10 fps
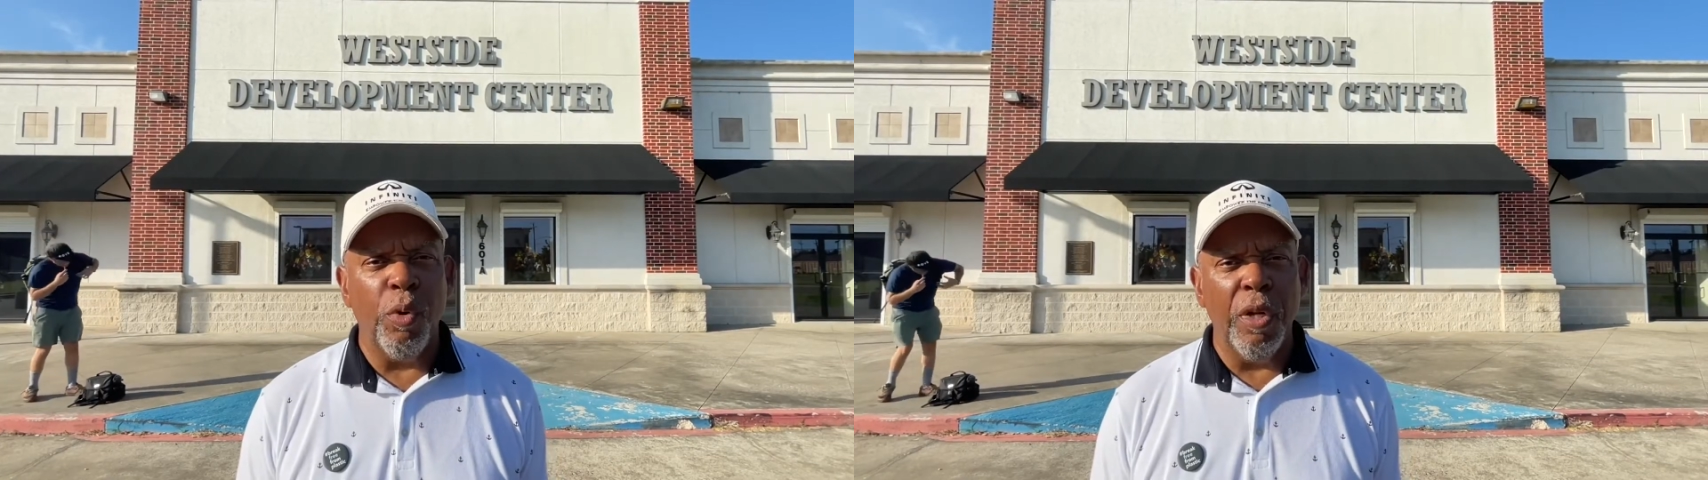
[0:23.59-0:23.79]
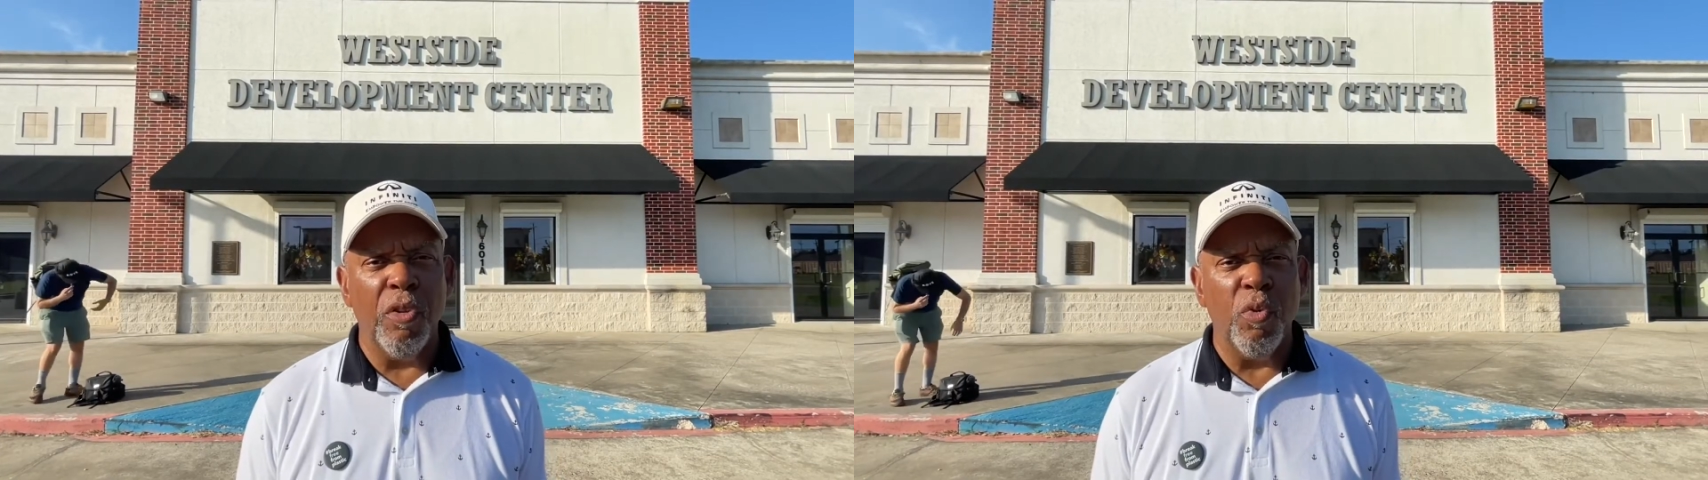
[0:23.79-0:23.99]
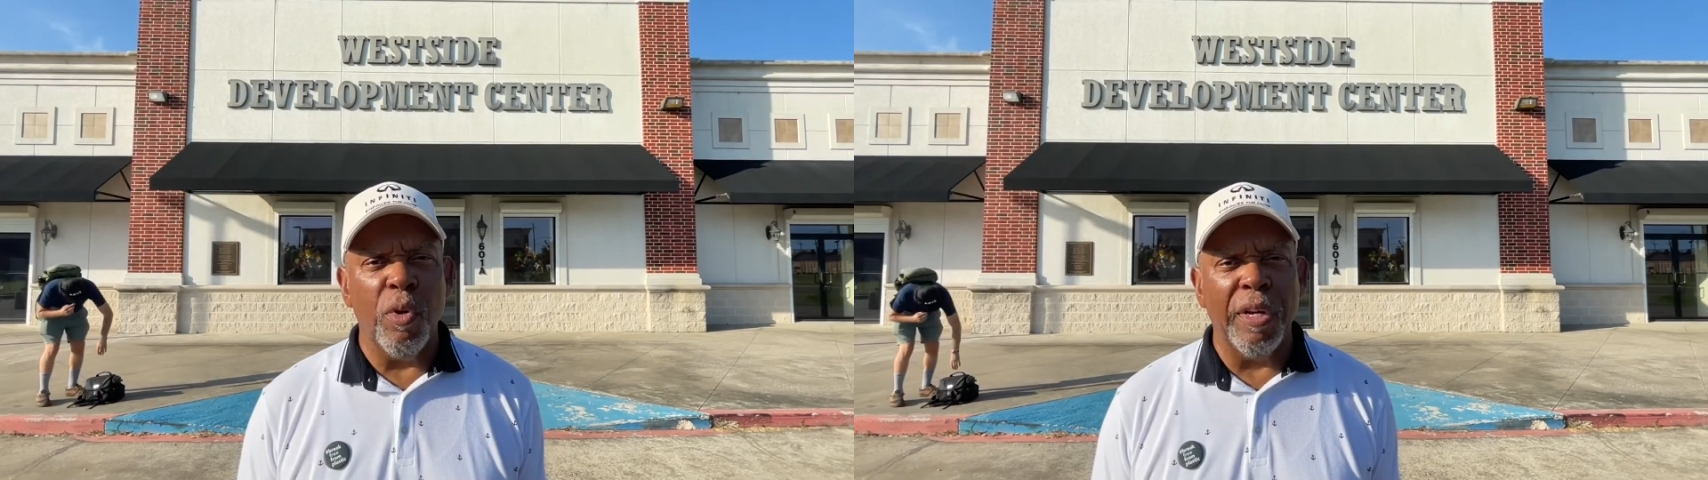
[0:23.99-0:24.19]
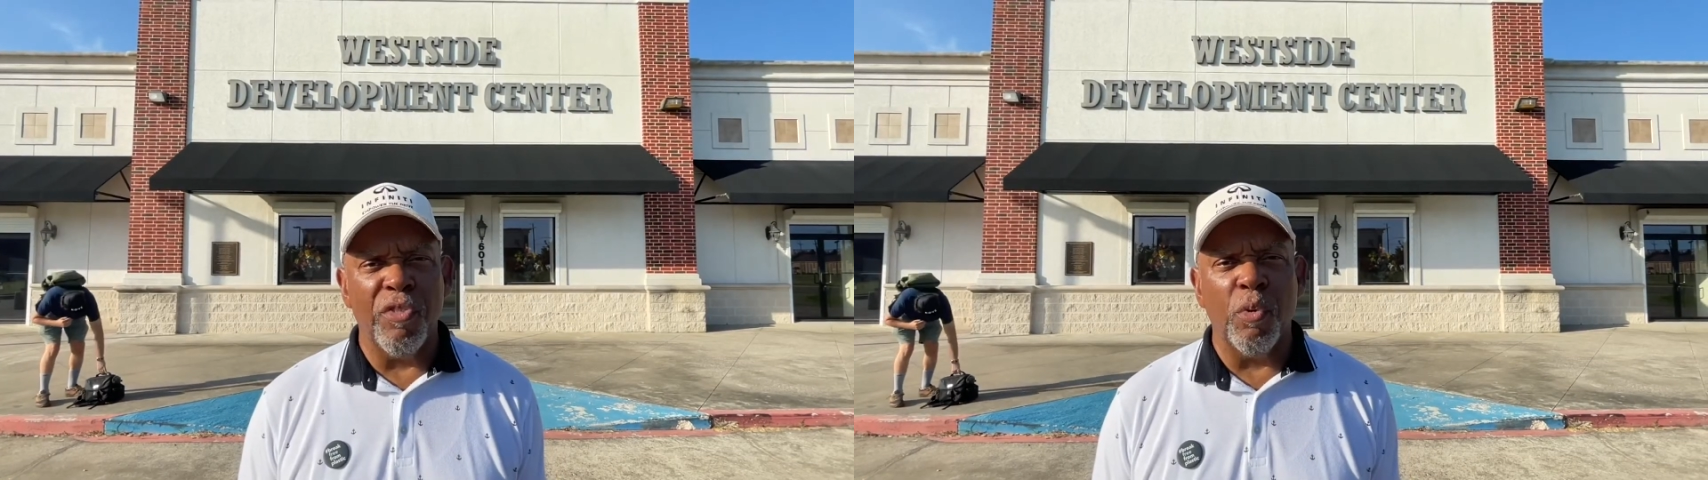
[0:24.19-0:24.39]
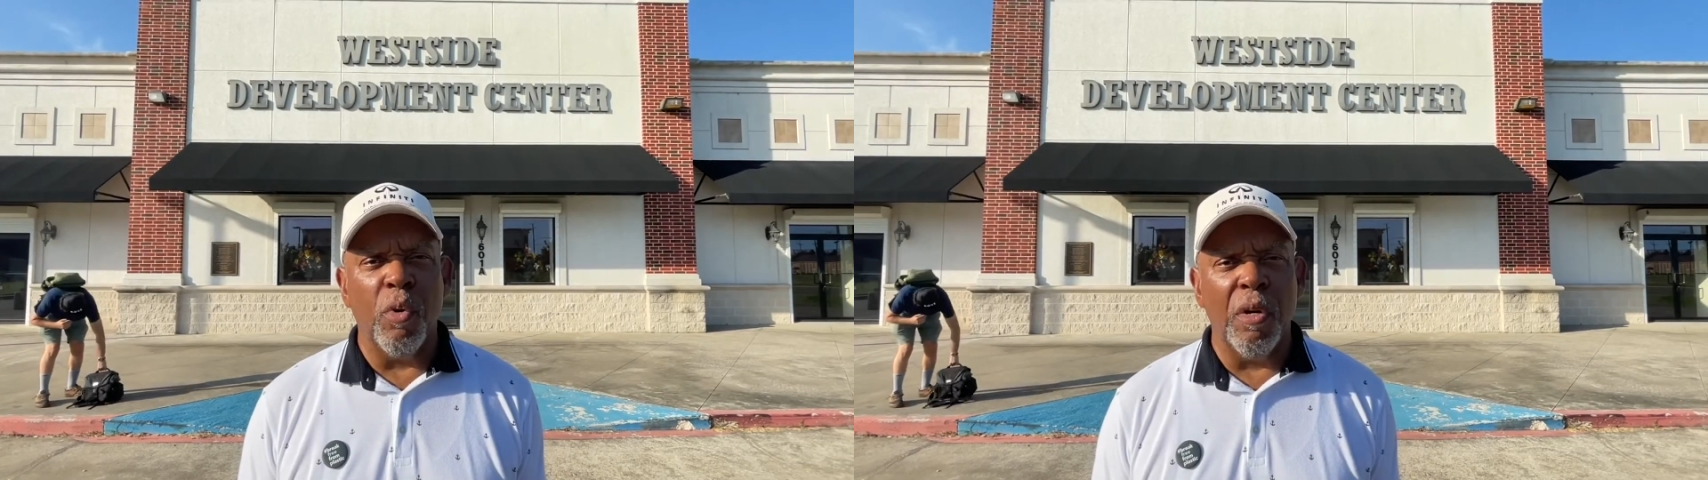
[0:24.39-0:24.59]
we are doing
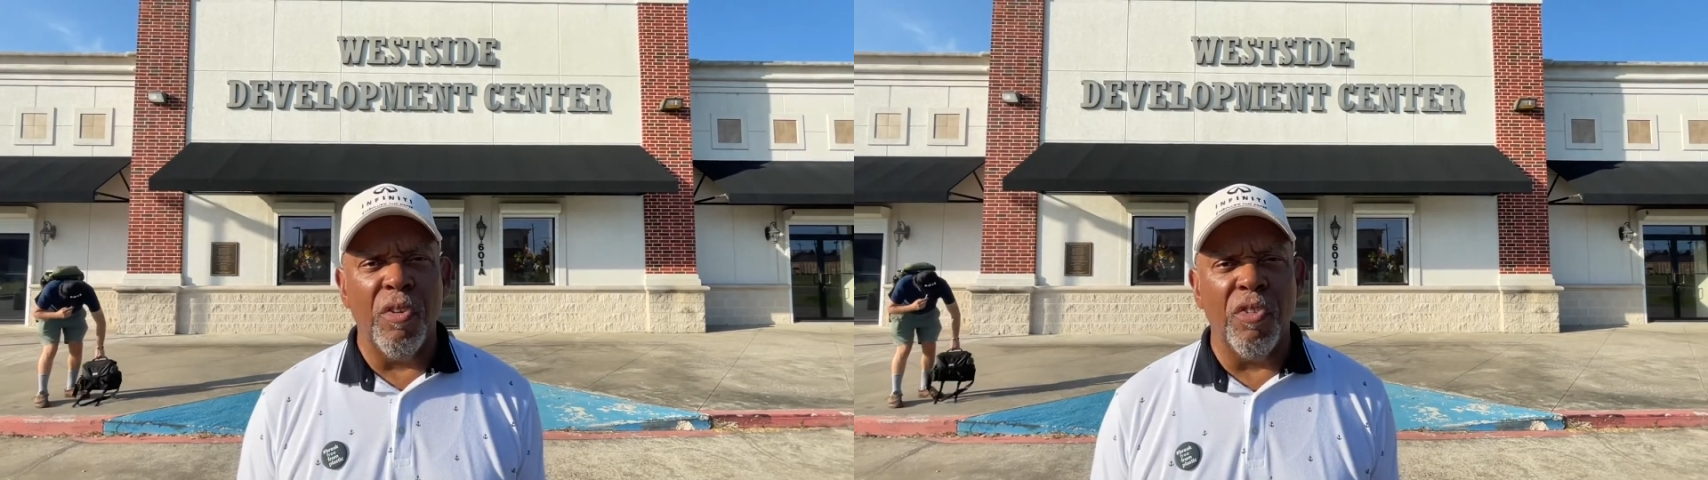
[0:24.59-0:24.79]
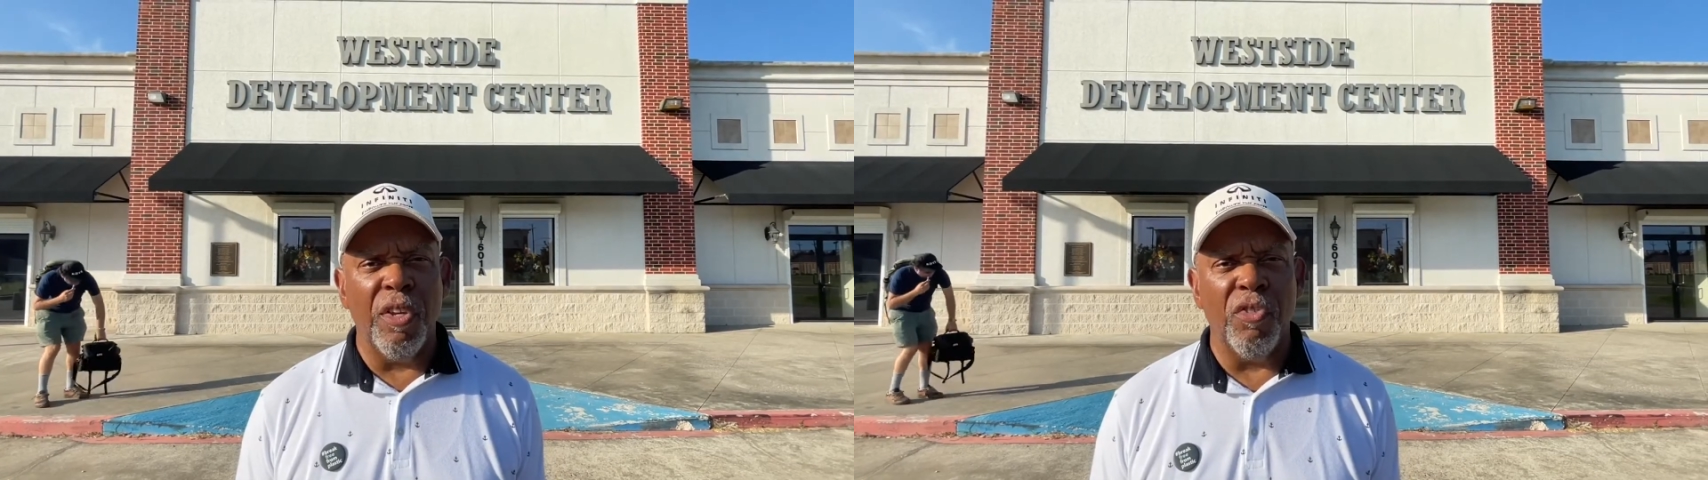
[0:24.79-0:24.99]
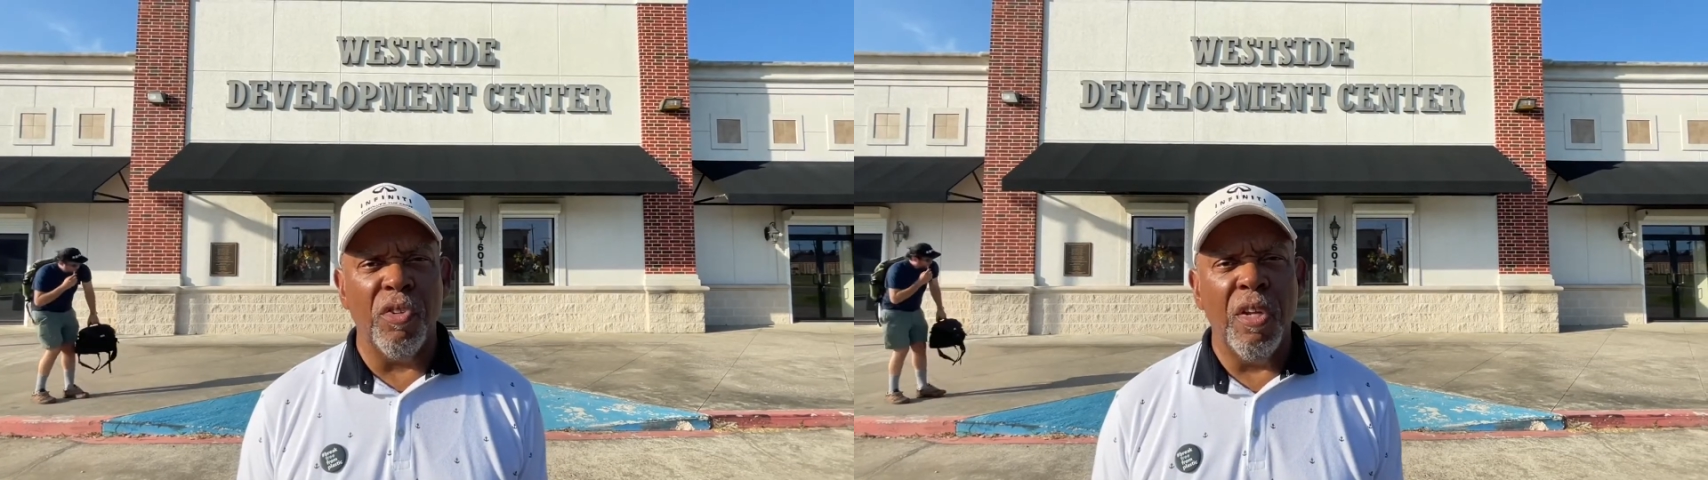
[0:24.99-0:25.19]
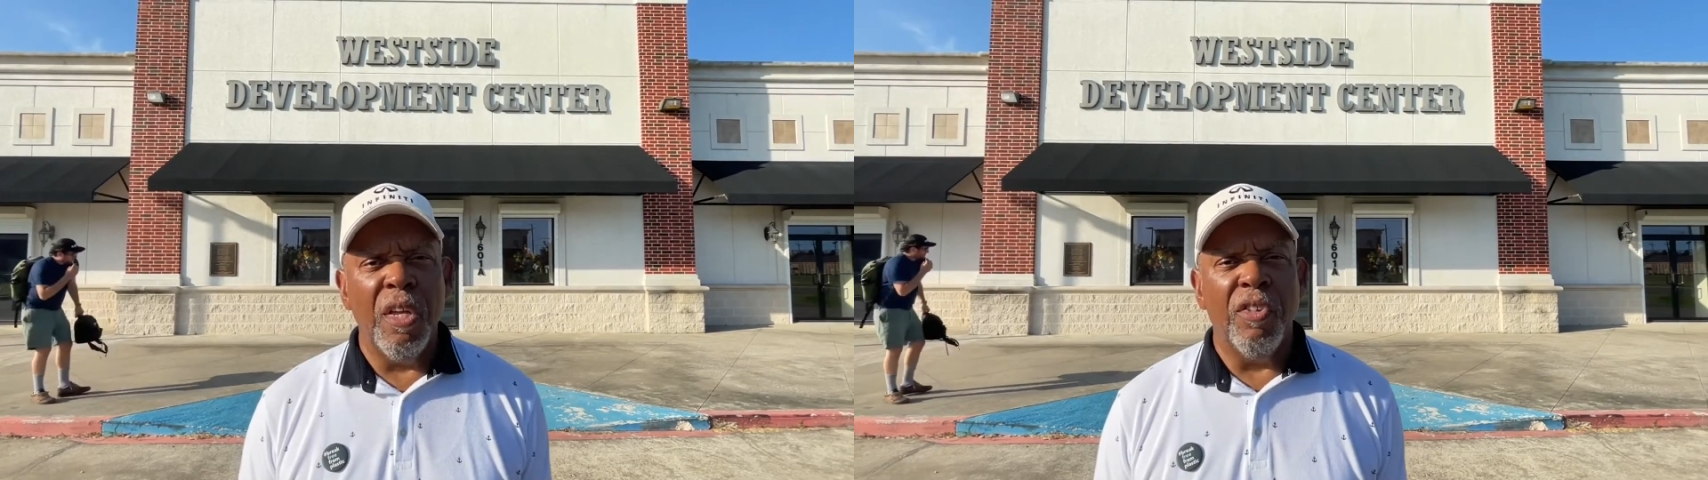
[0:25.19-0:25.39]
as an organization